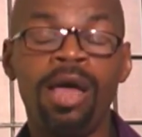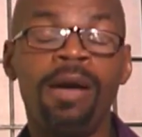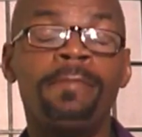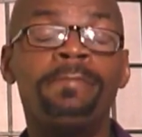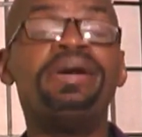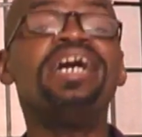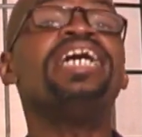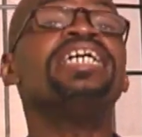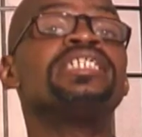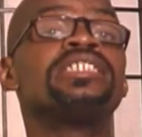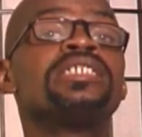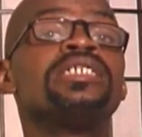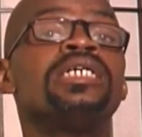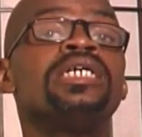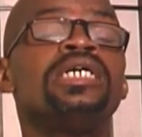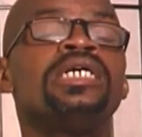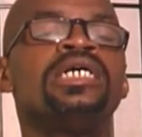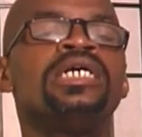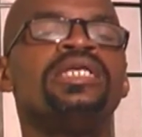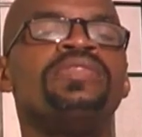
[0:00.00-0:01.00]
but
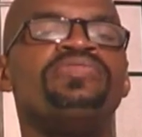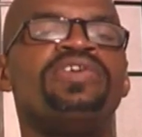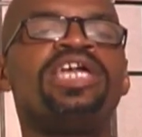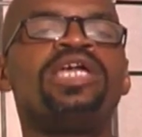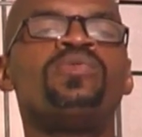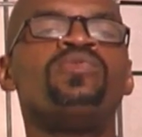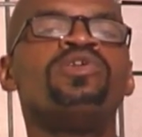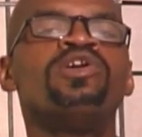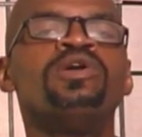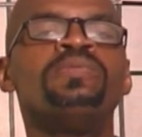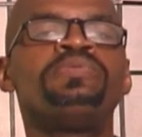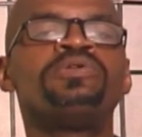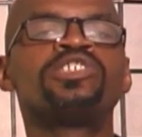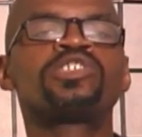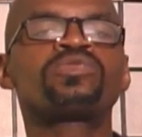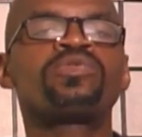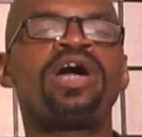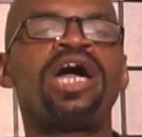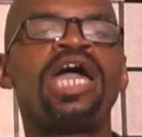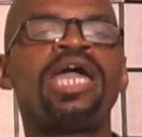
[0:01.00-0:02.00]
they will
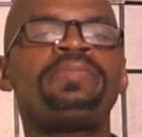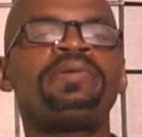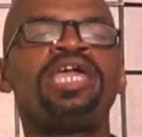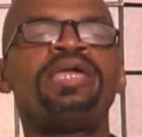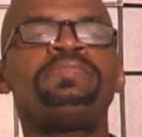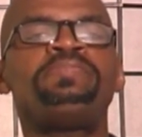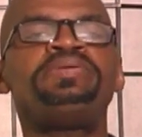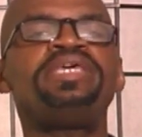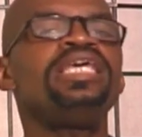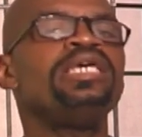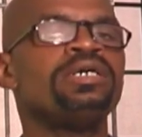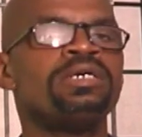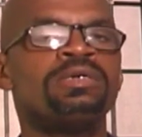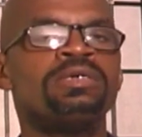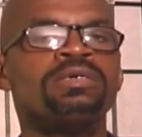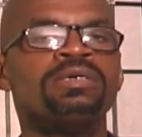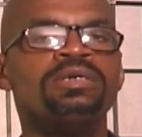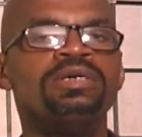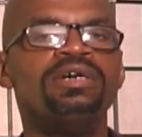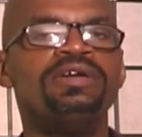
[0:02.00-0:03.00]
prescribe a
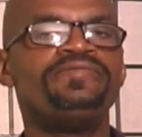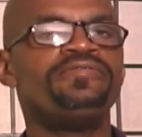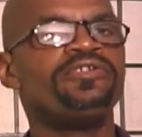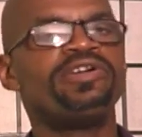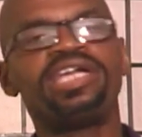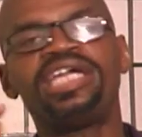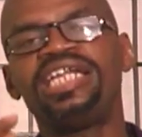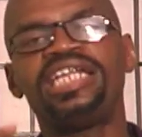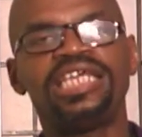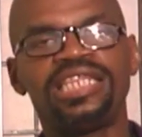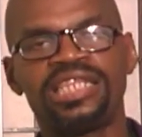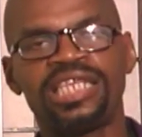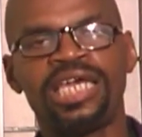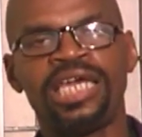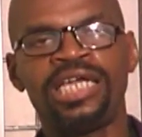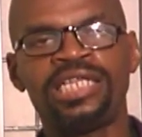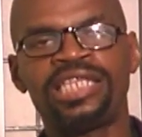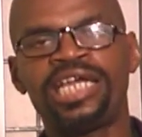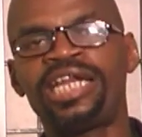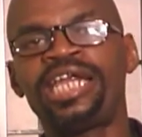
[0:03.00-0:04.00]
pill for
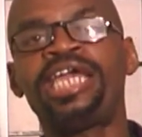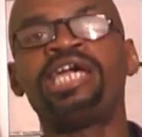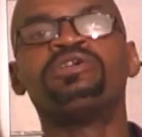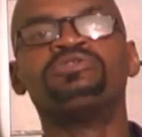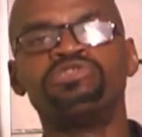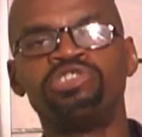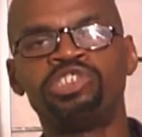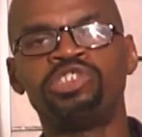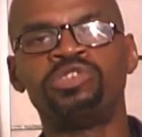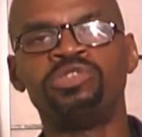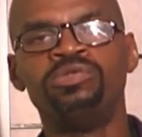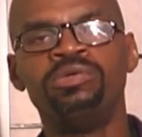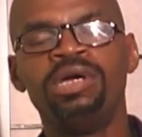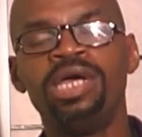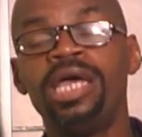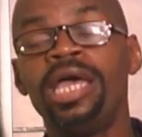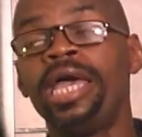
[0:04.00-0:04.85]
anything that ails you